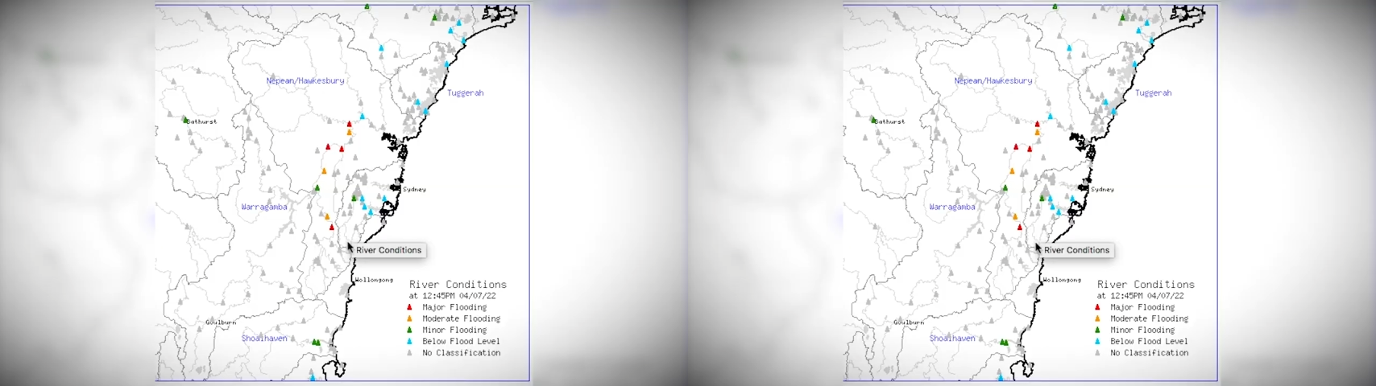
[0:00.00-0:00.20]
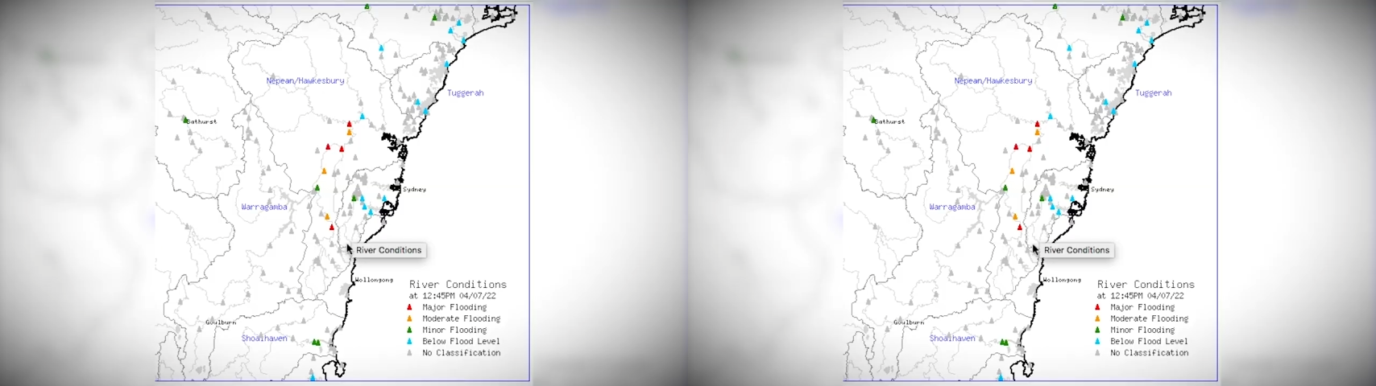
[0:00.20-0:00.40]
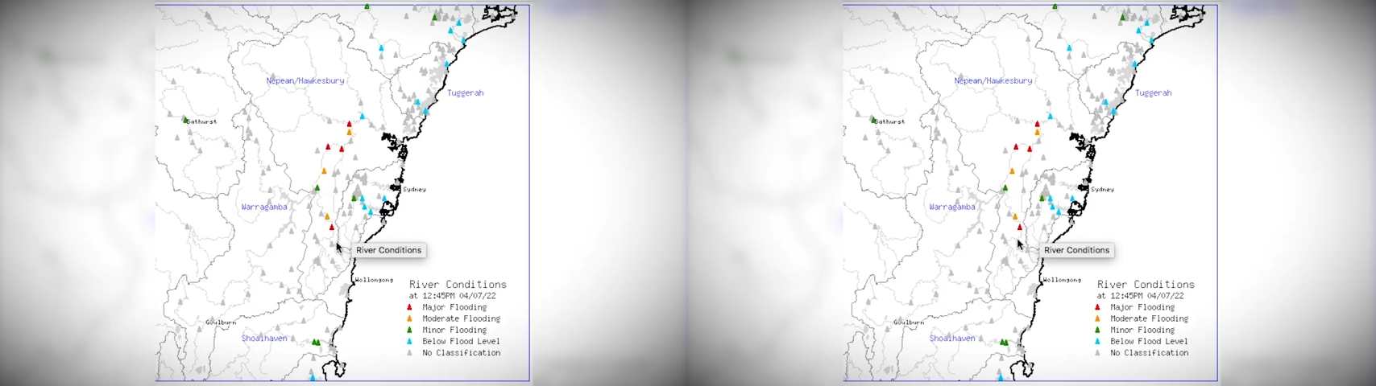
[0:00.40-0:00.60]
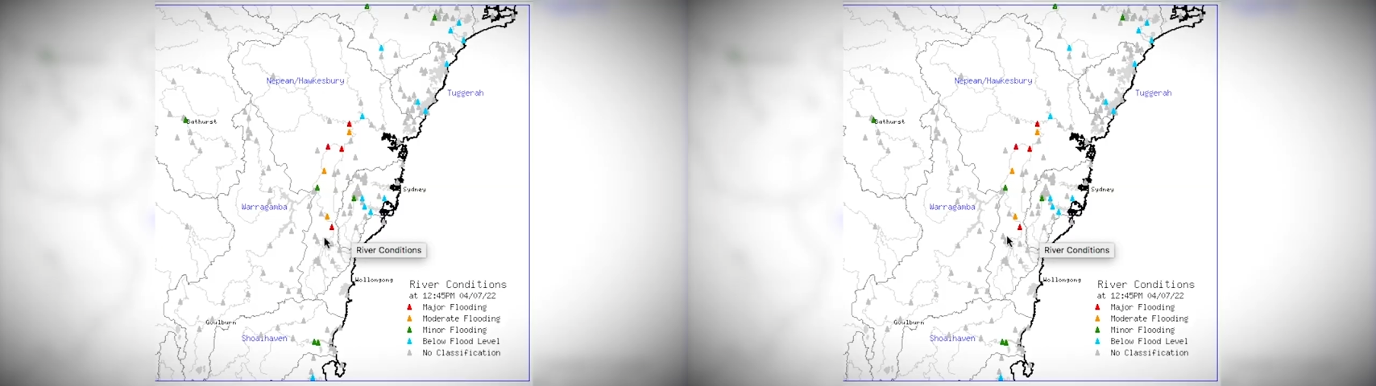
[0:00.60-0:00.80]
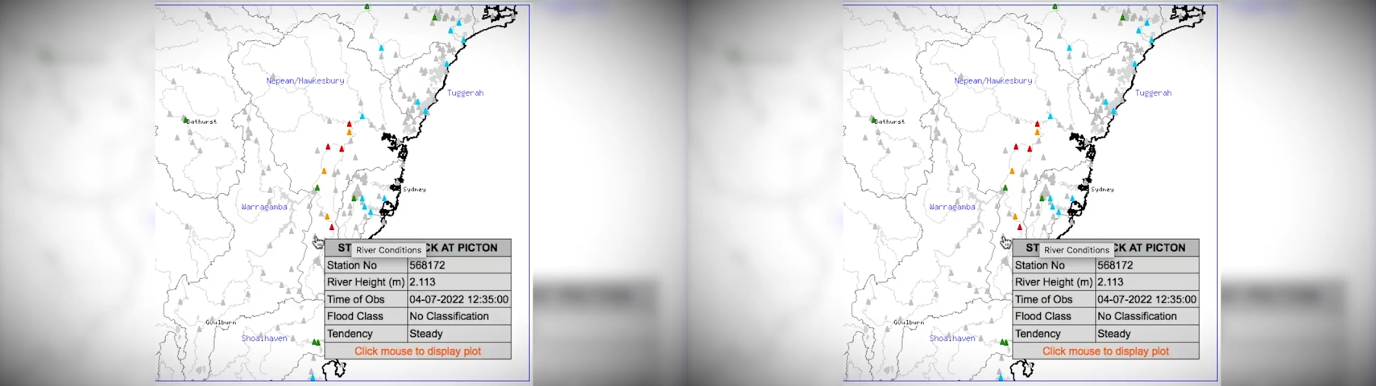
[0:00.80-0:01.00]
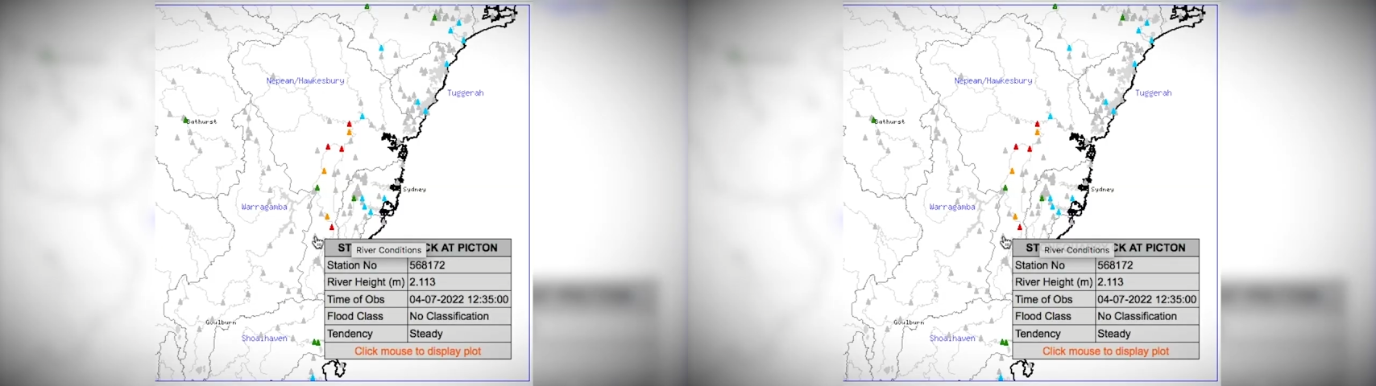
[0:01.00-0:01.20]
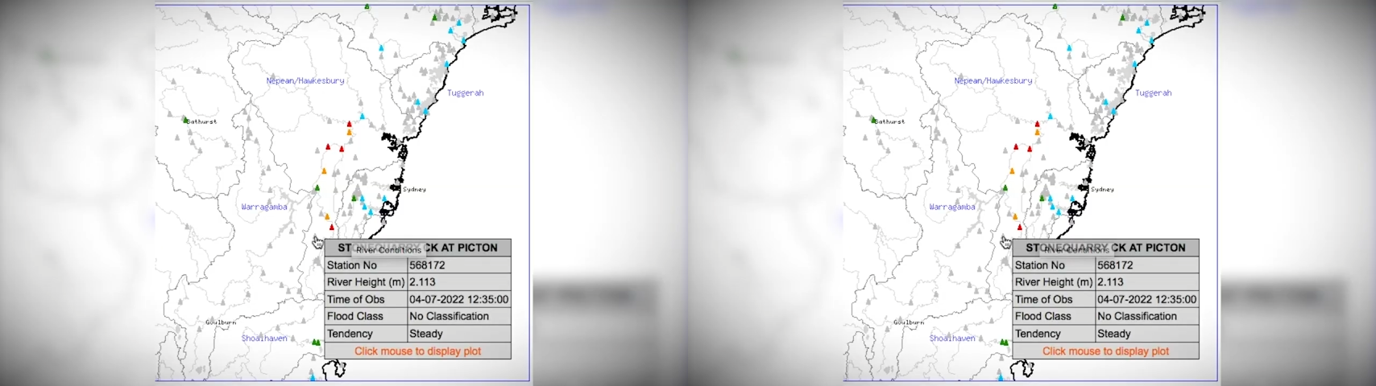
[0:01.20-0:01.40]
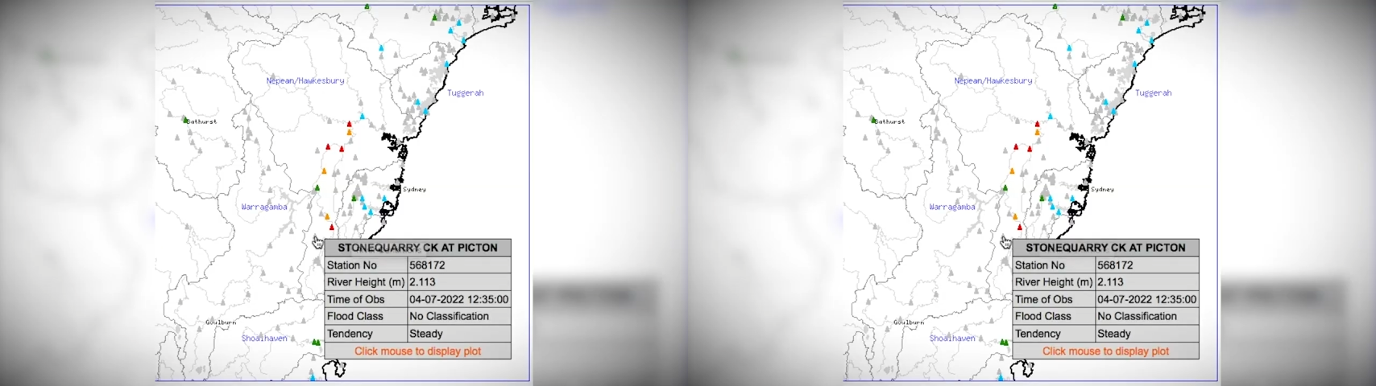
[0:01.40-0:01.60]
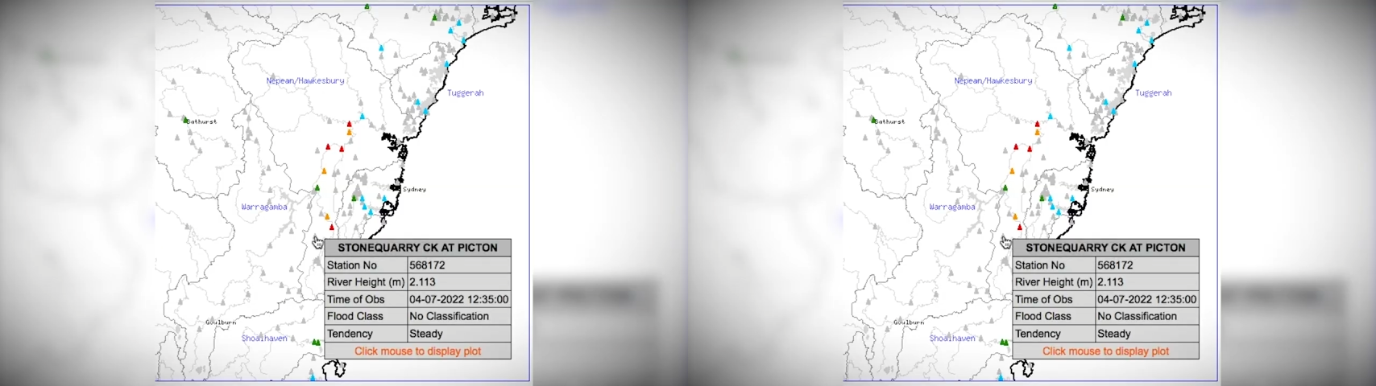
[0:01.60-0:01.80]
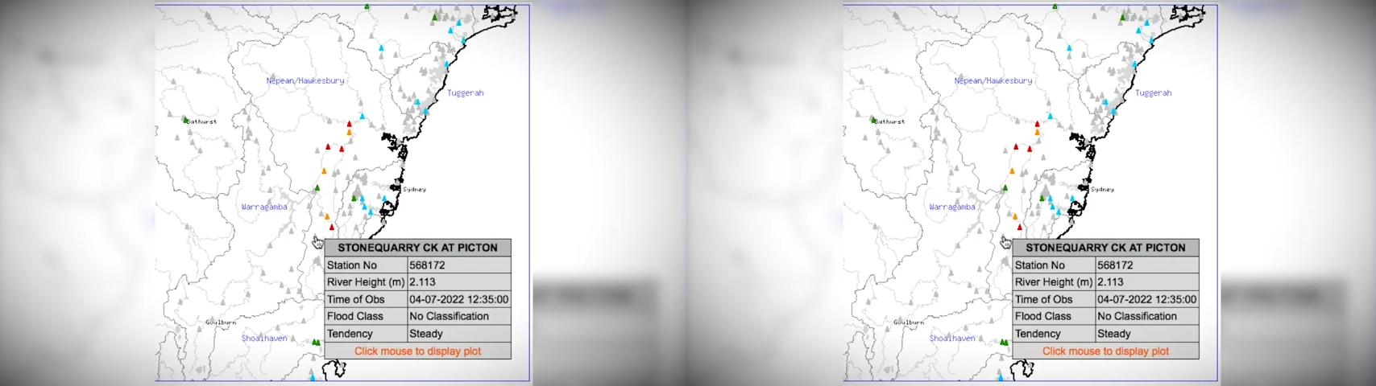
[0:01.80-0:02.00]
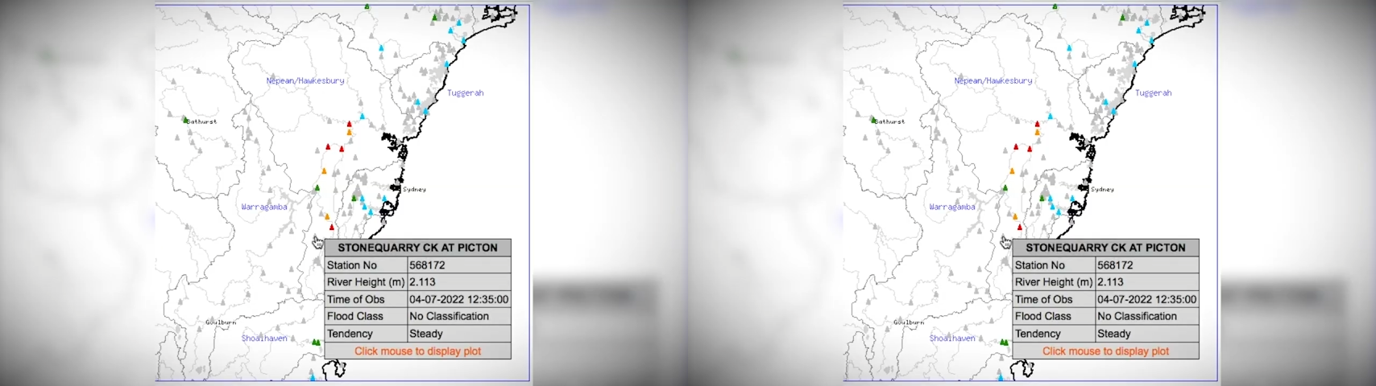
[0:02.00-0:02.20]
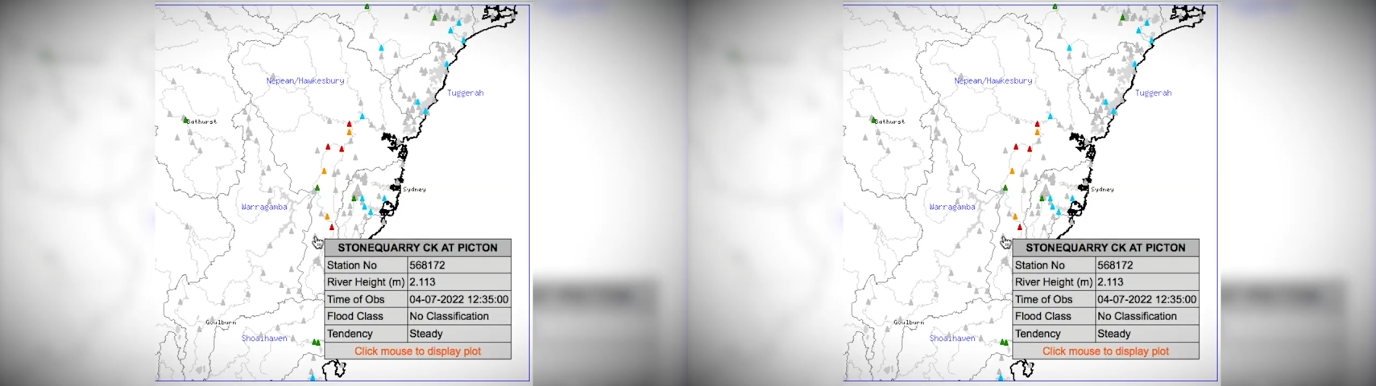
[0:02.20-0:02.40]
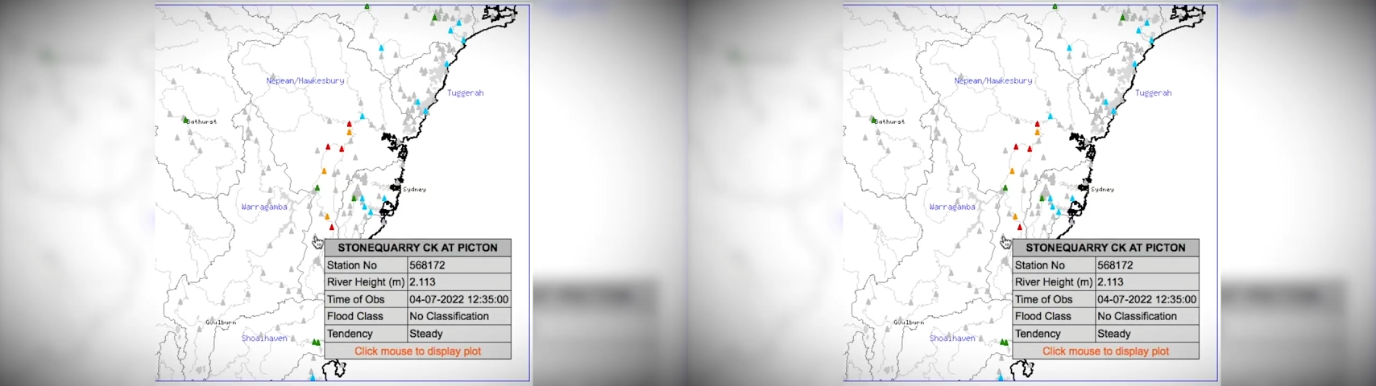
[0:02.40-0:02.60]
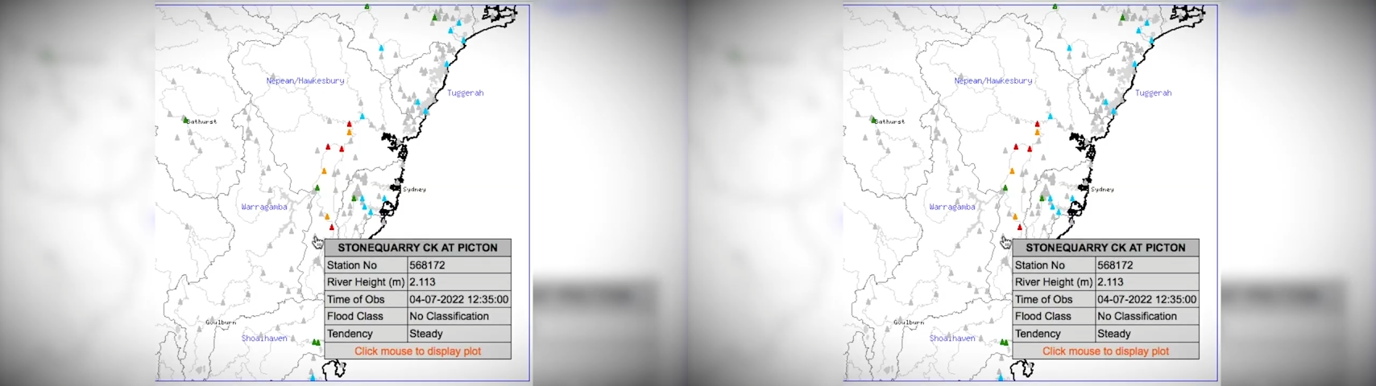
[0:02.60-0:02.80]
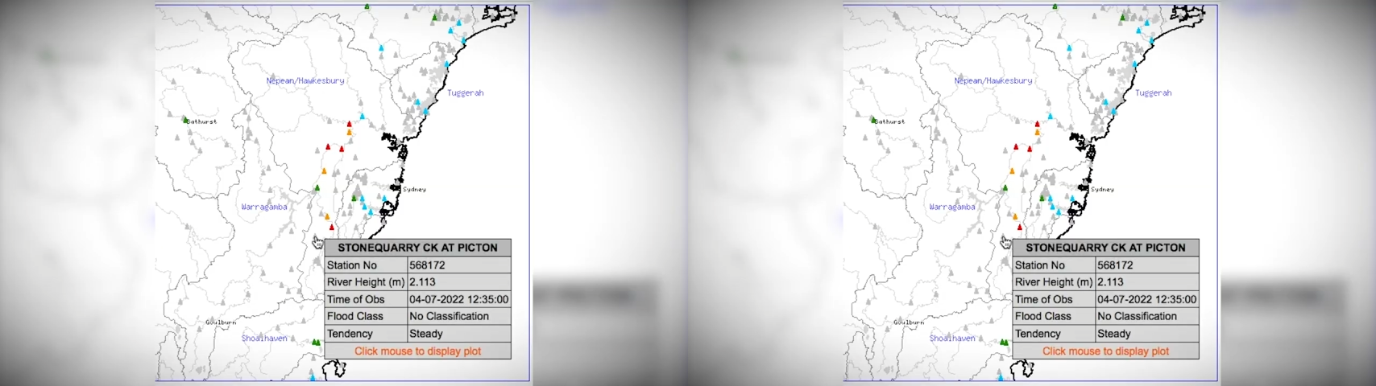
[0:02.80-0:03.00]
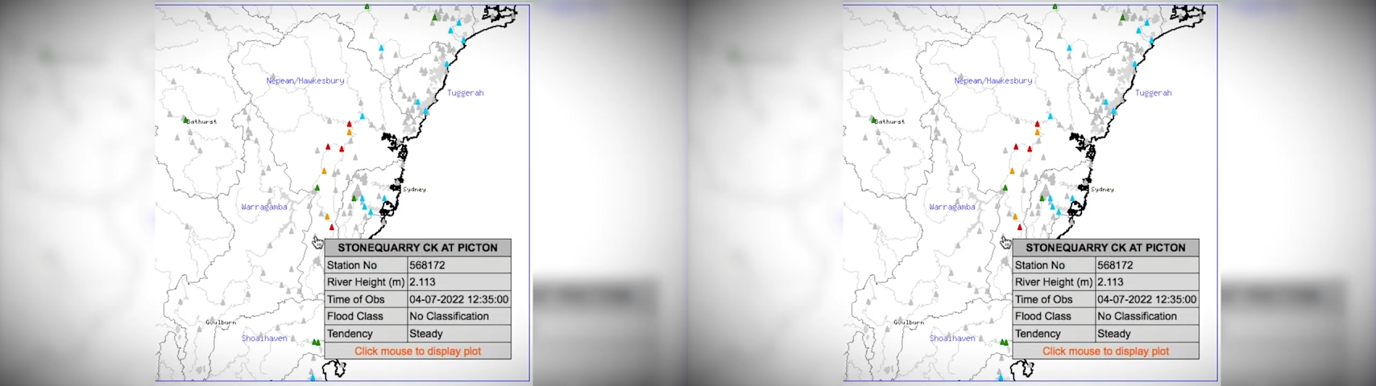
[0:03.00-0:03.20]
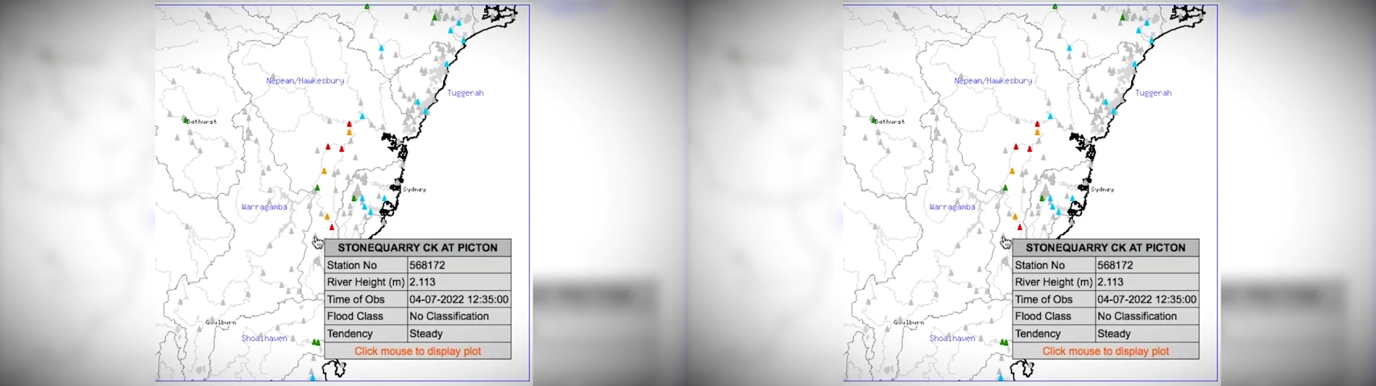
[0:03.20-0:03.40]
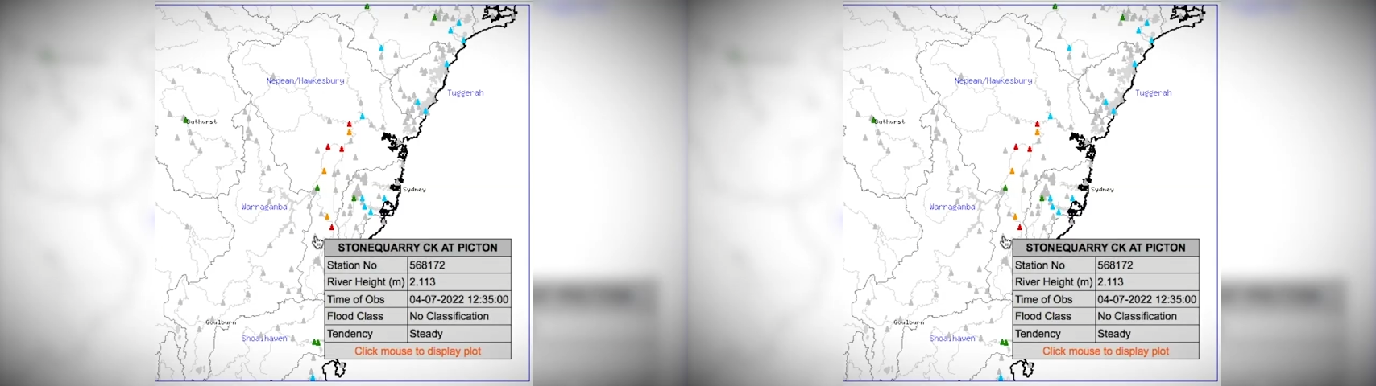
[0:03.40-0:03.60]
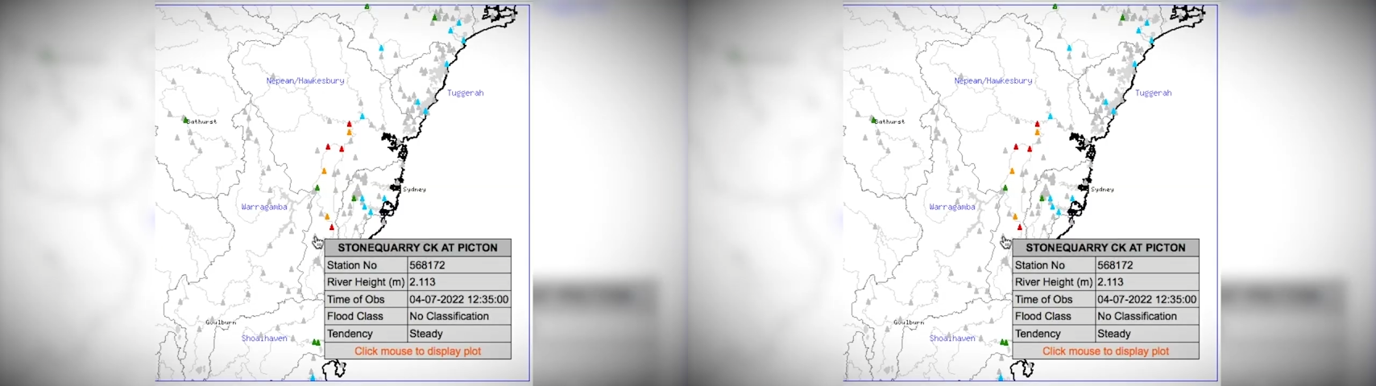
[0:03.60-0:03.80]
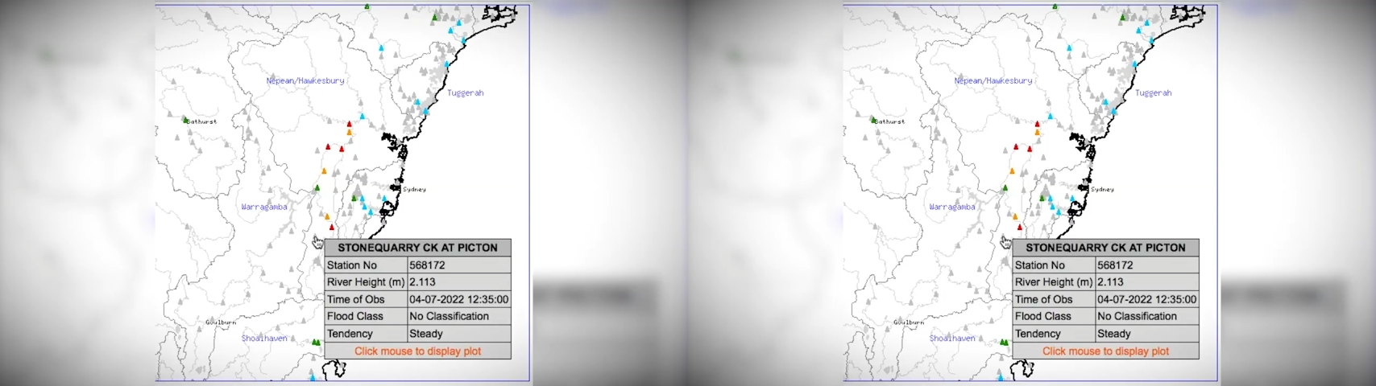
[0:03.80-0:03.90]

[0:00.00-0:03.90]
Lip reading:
No face is visible, so there are no lips to read.